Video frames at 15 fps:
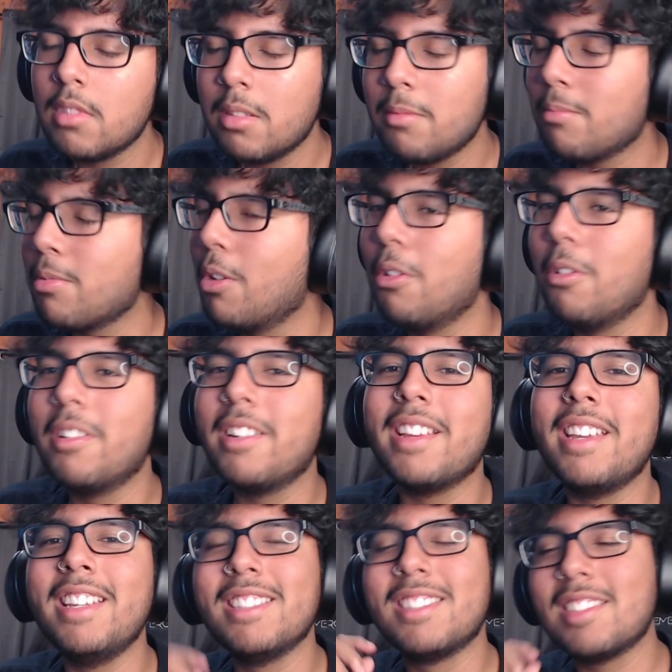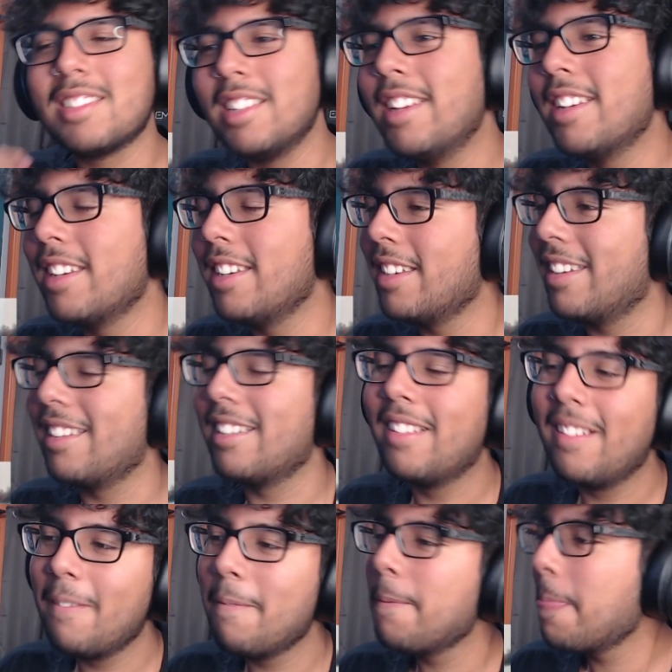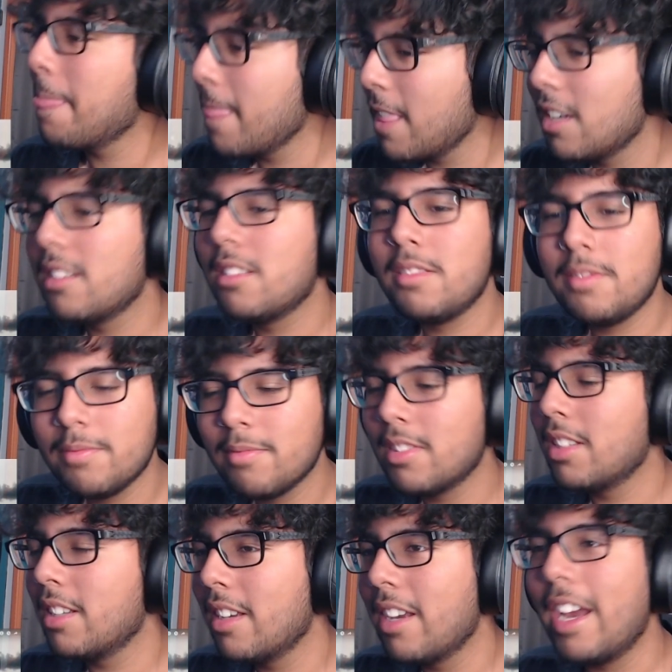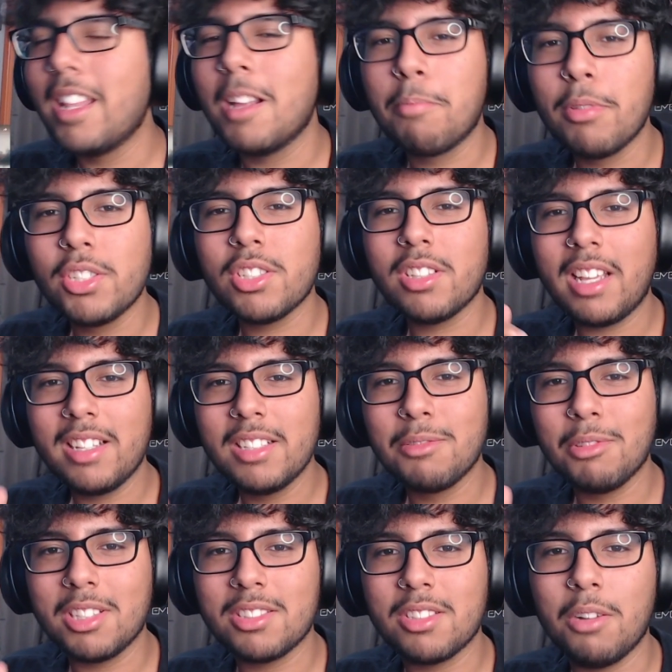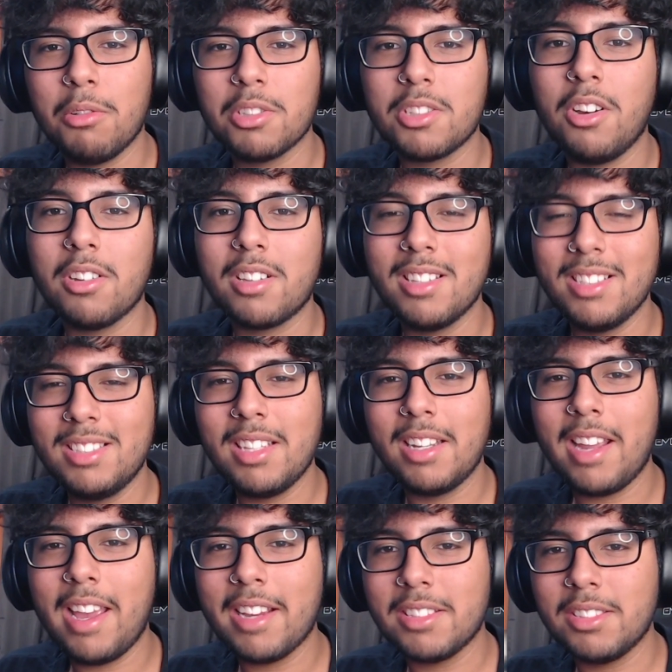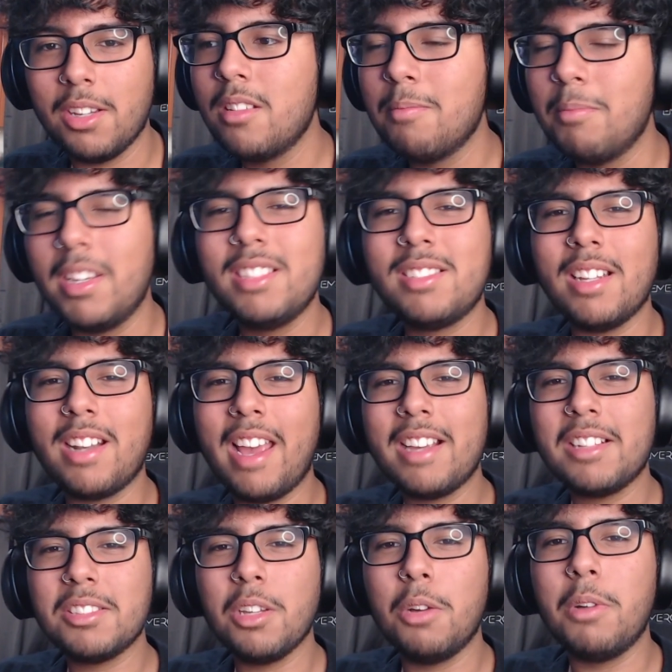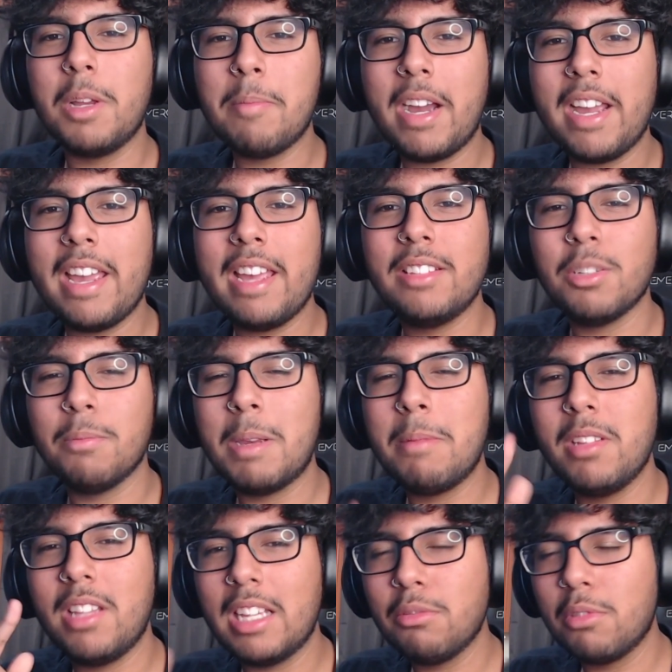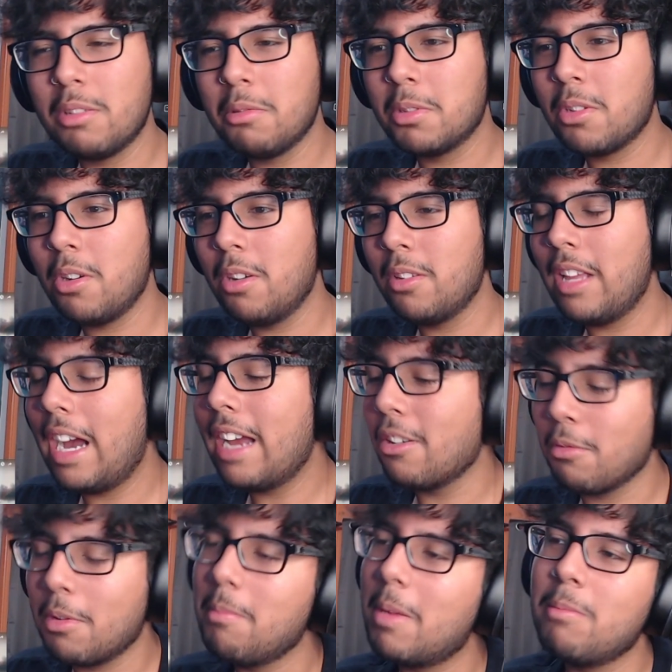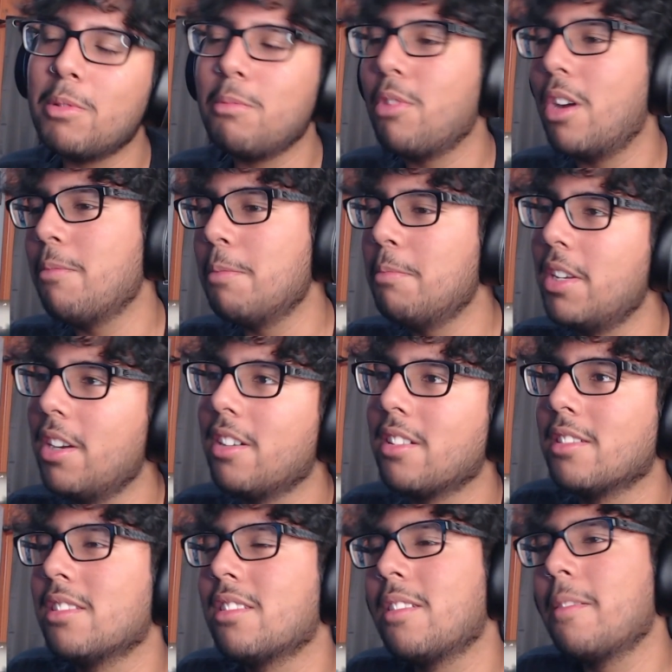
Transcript: Bro, his singing. And I'm pretty sure that is what the song was called because he said XO. But he said XO in my head, so maybe that's what it was called. I don't remember, bro. I'm gonna be honest.